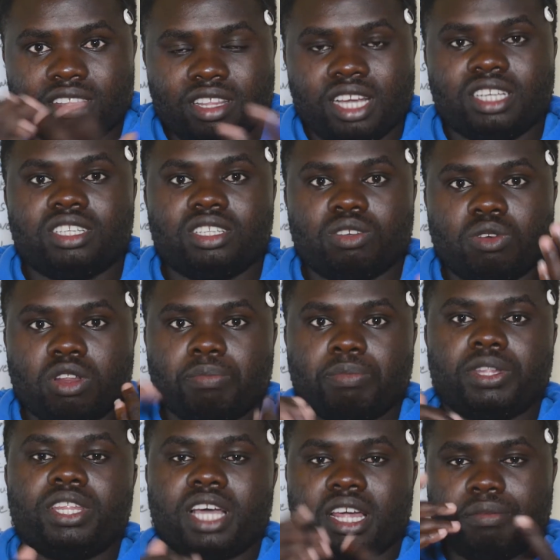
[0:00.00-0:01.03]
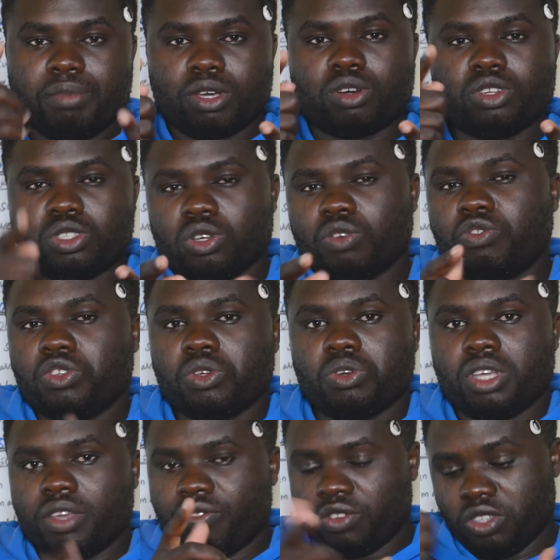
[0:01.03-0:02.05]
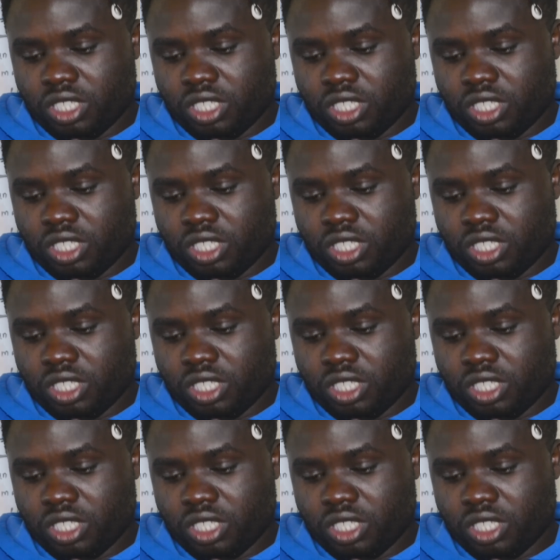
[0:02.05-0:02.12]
And that will be done because of you